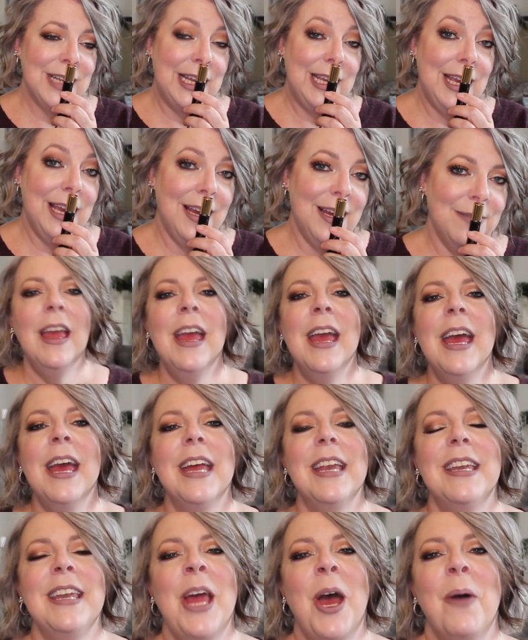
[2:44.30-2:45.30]
Yeah.
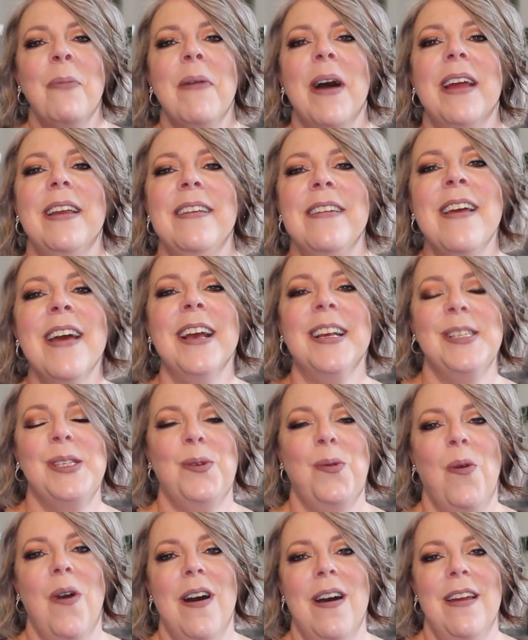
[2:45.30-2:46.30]
Now my
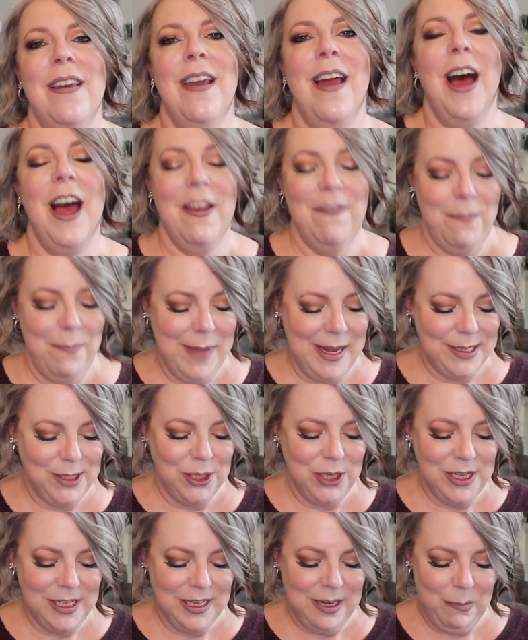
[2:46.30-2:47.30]
next one, I've
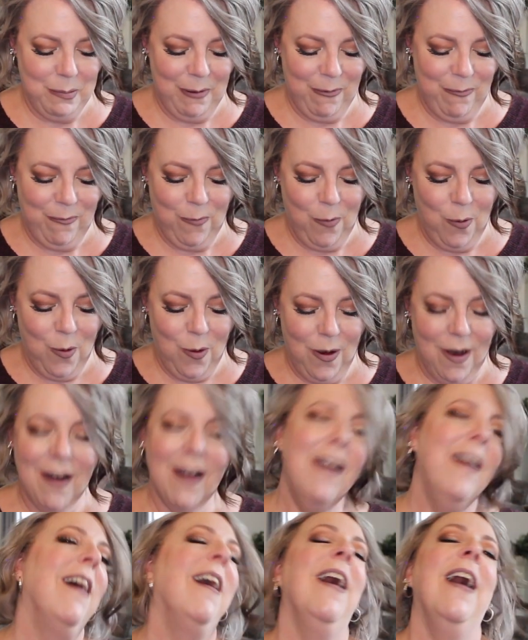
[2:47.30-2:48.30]
mentioned it
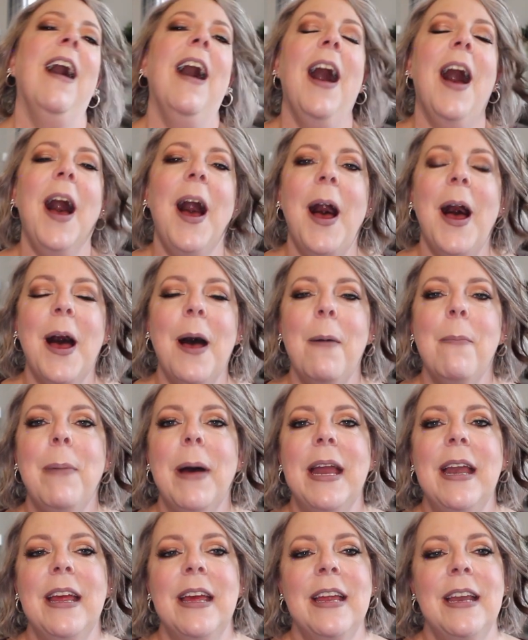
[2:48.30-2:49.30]
before, uh,
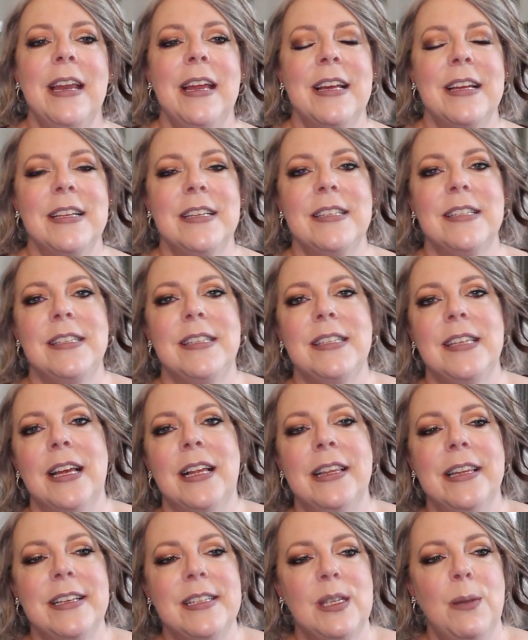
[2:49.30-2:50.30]
but it is
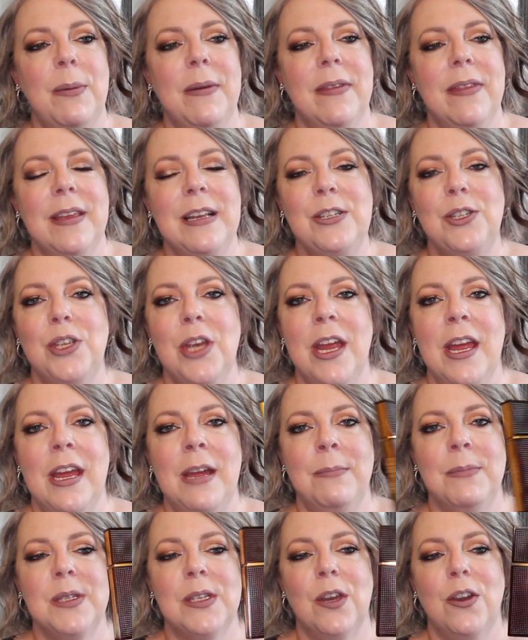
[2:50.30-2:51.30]
Elizabeth and
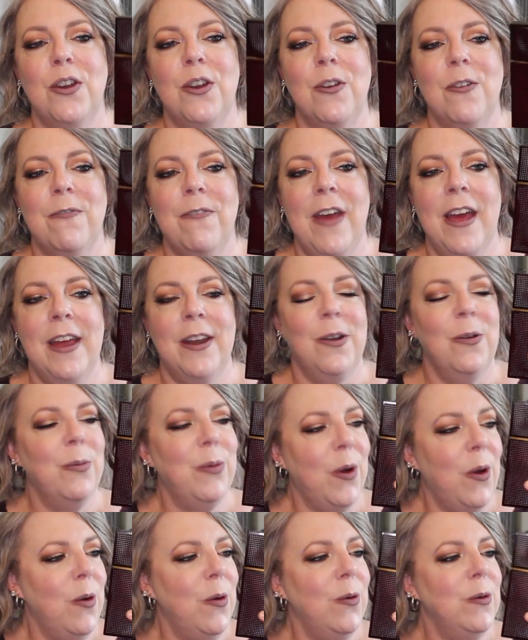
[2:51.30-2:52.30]
James Nirvana
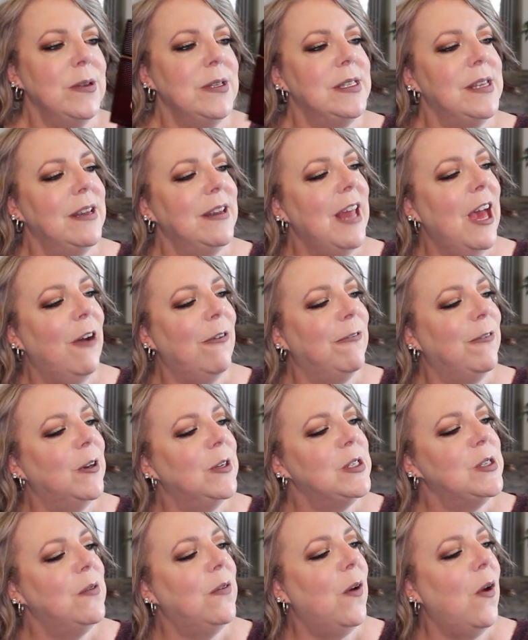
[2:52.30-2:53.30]
Rose. Now,
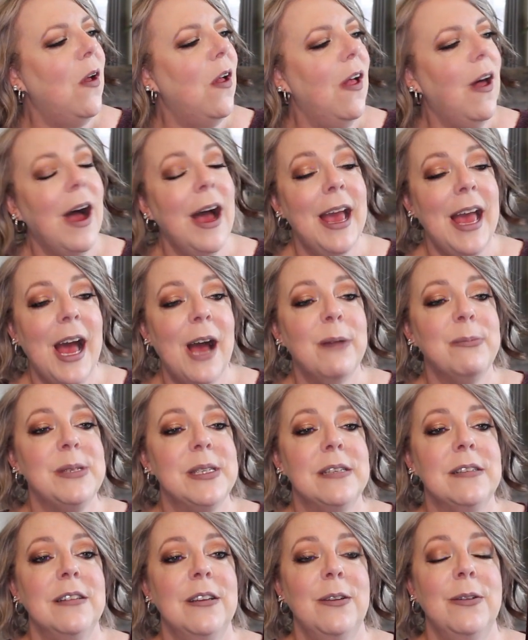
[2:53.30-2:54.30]
first of all, I
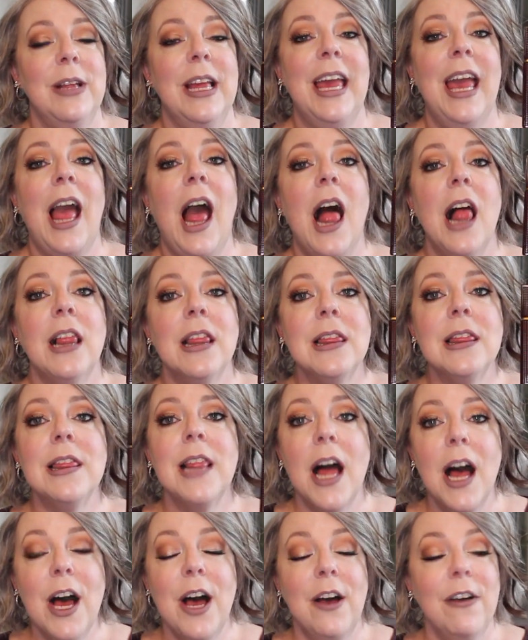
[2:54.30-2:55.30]
absolutely
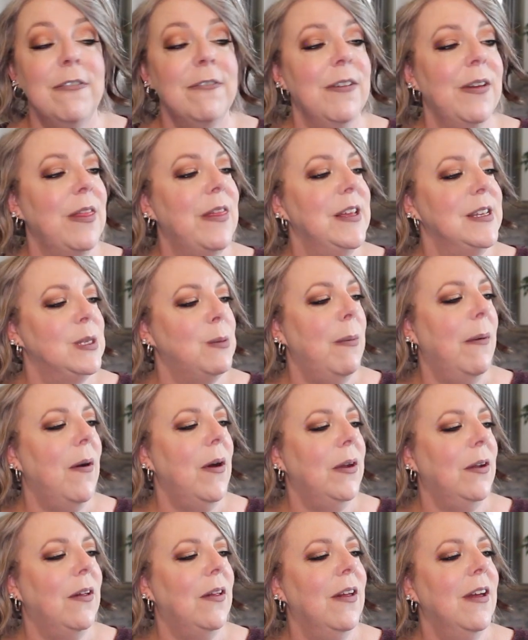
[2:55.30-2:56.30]
love this
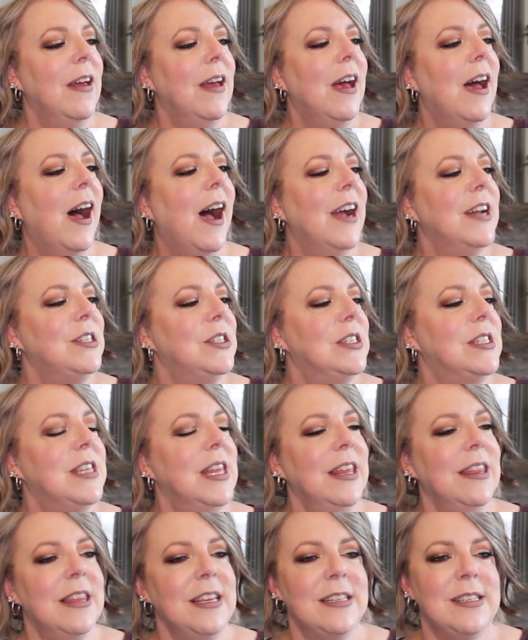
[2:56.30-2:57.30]
bottle. I just
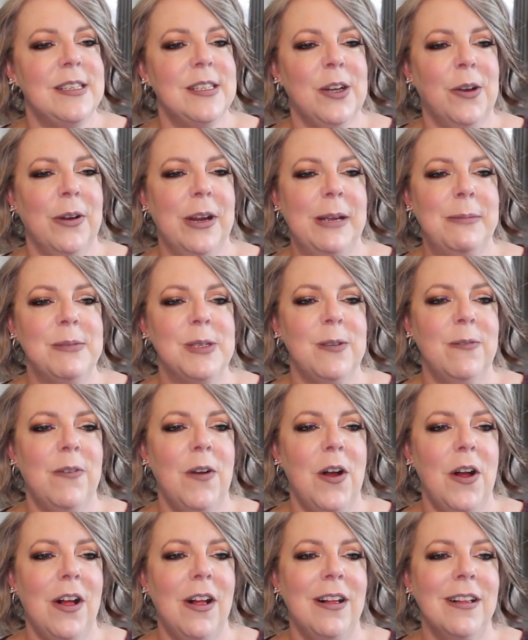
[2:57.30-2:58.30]
think this screams
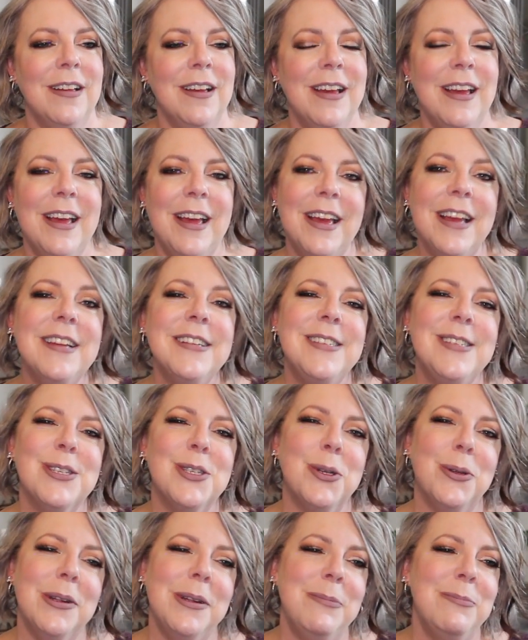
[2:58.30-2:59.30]
fall. It
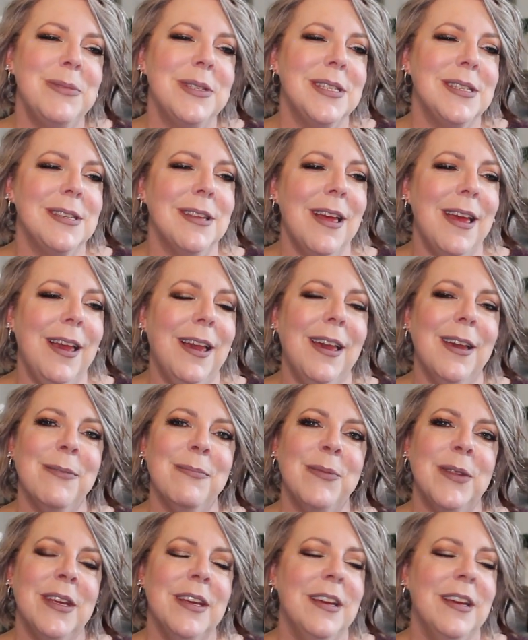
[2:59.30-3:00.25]
screams like